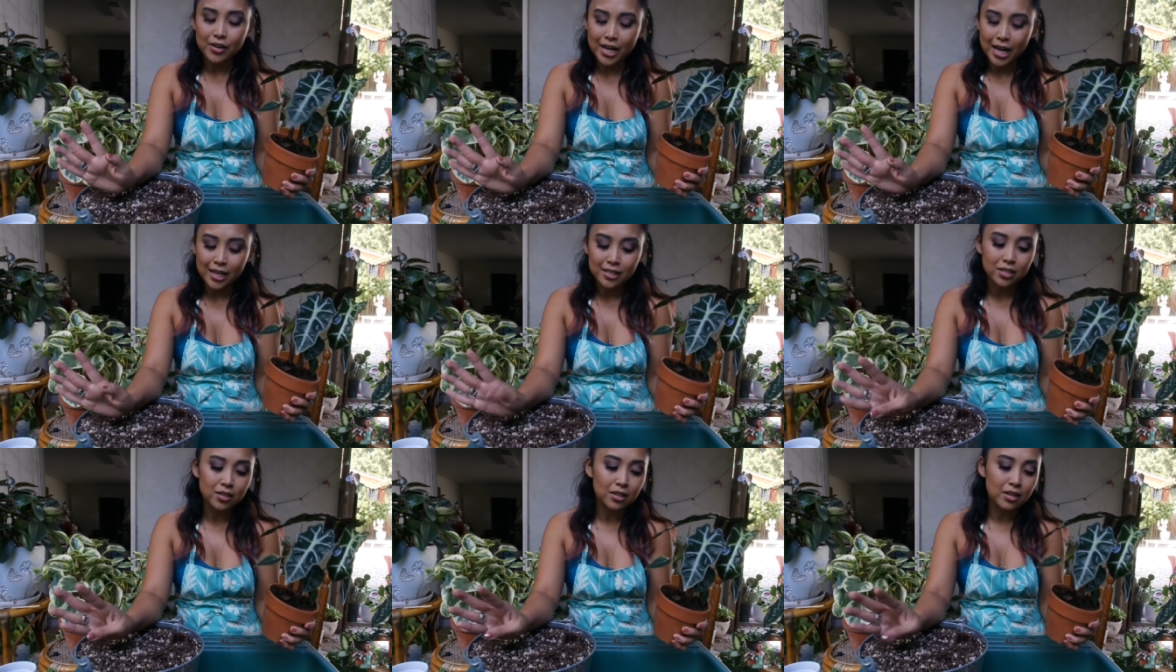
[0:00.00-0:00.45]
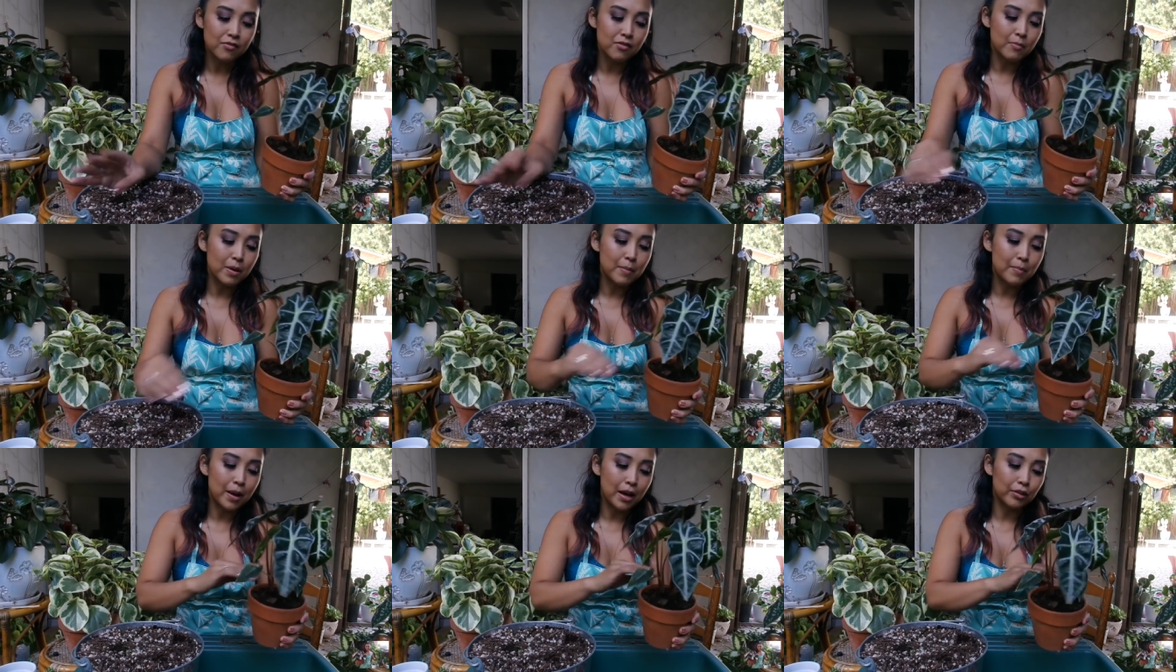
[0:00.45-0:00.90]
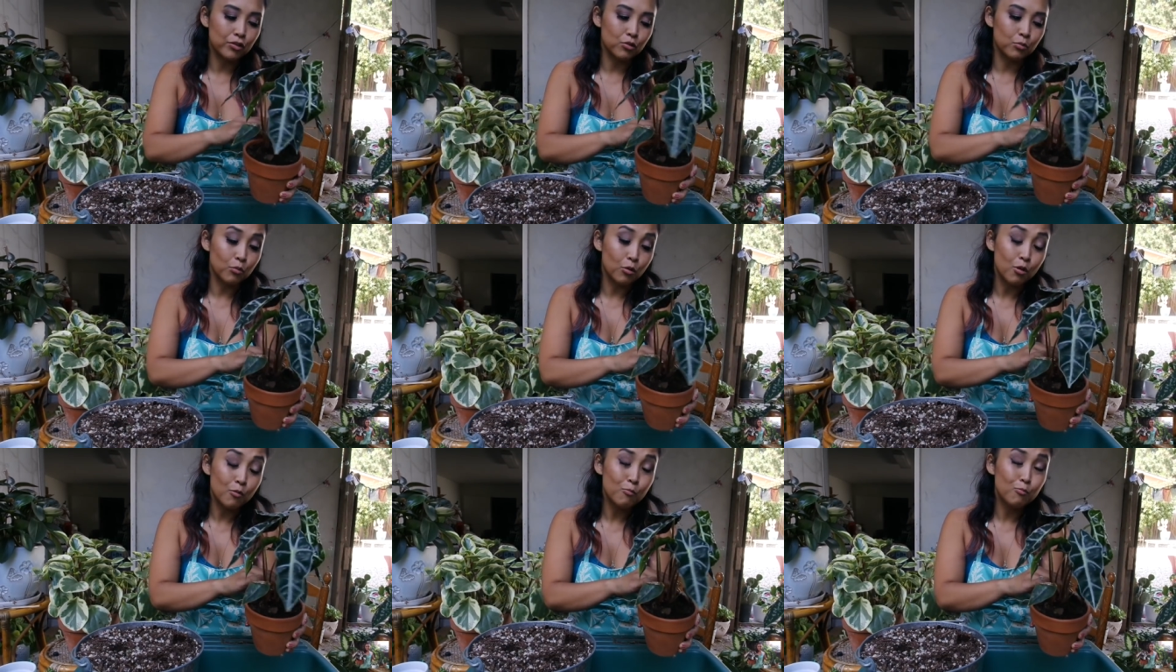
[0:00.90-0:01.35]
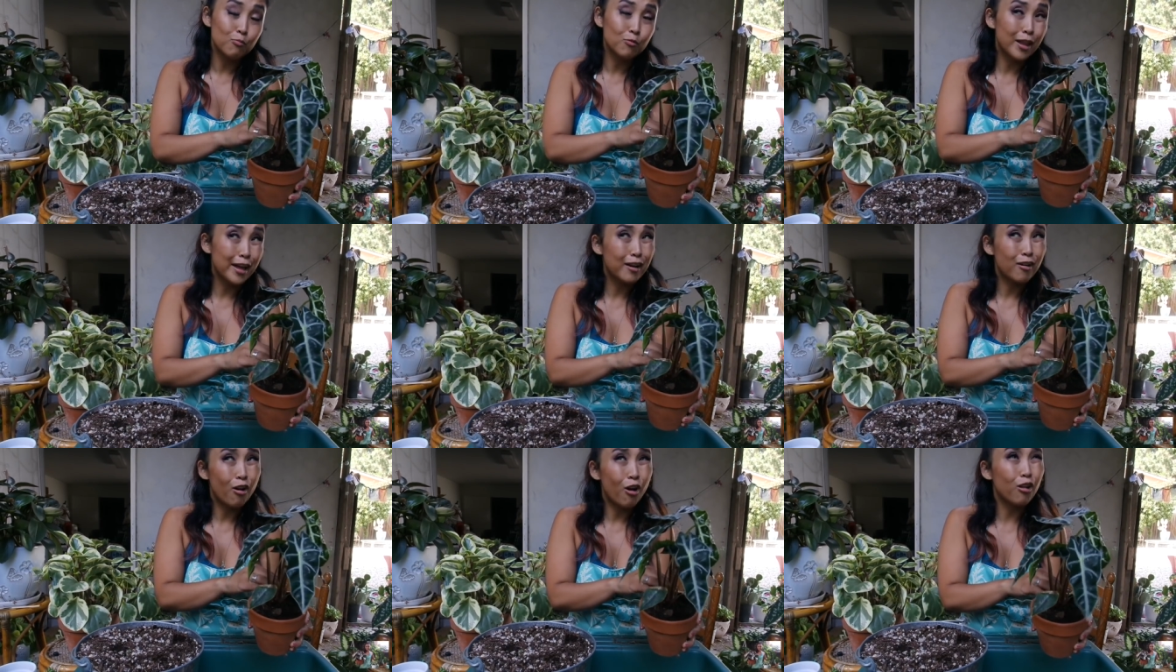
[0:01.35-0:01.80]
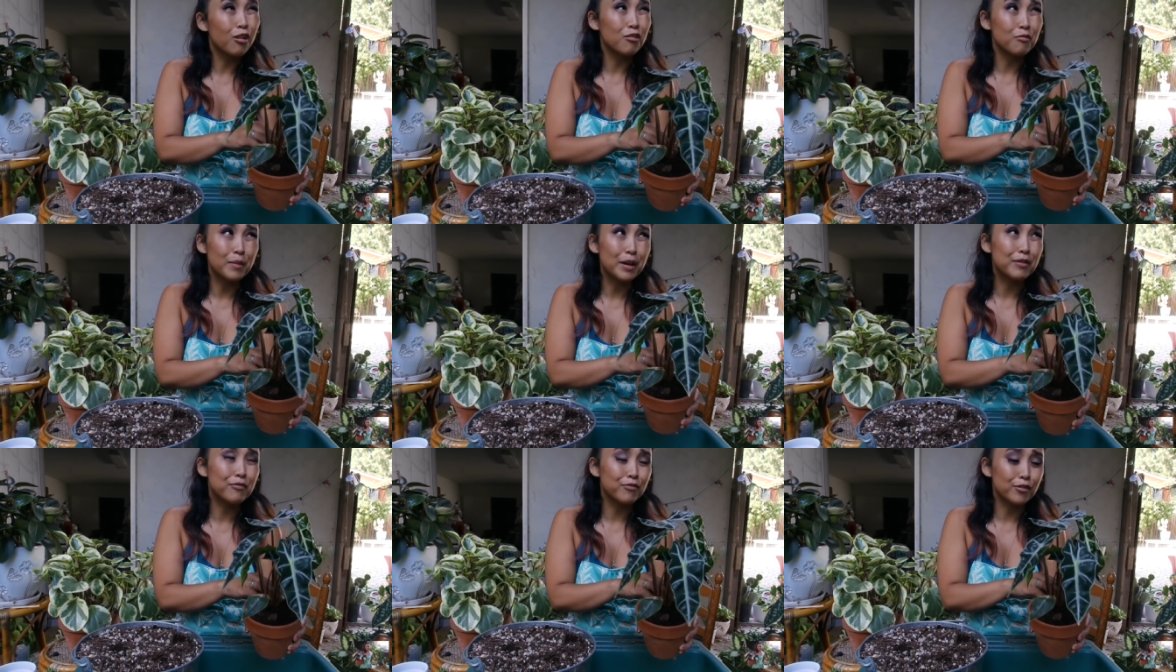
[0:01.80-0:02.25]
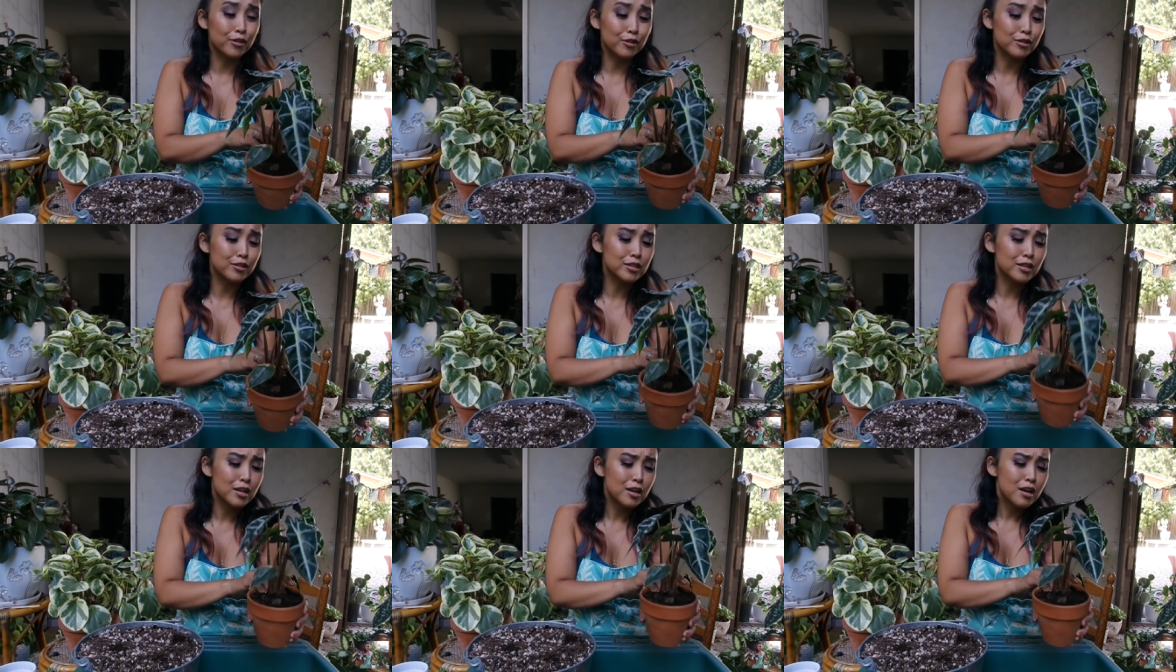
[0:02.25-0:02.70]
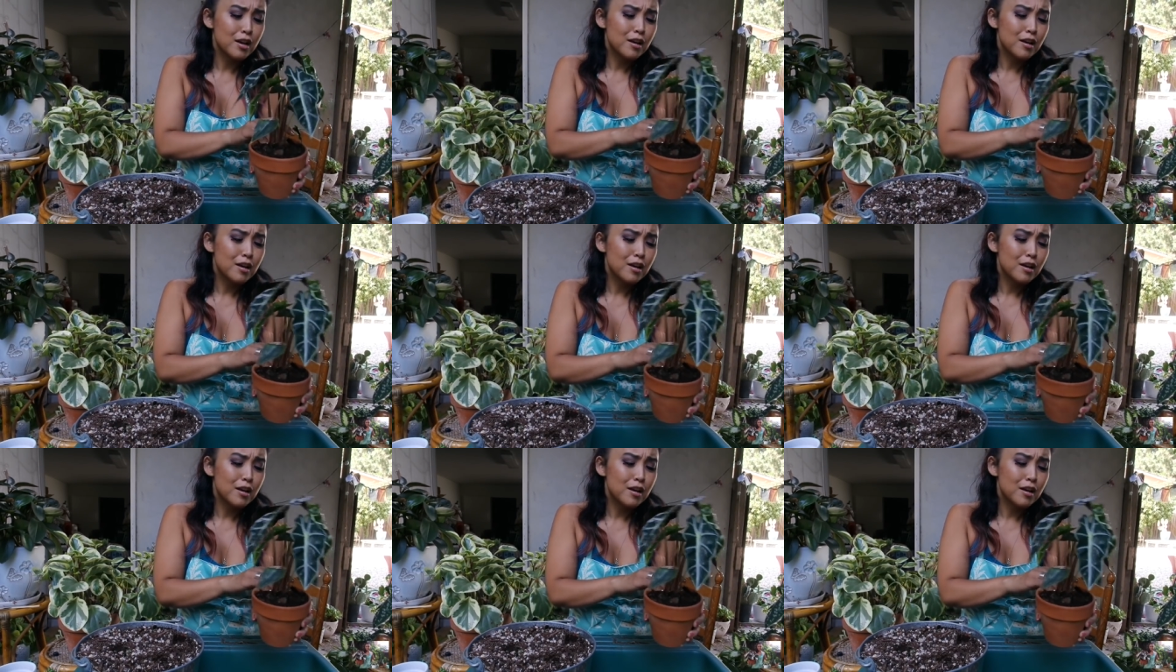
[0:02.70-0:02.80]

It has to live in my bathroom, like all of my ferns.